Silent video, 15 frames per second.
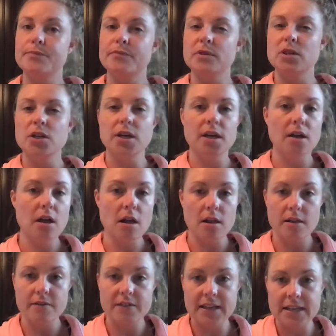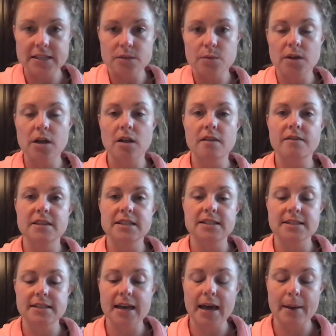during all this, when all of this
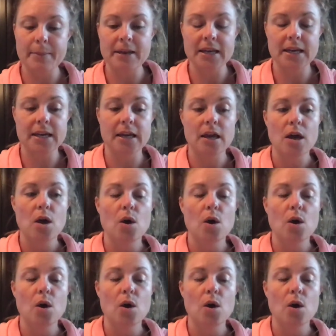is happening,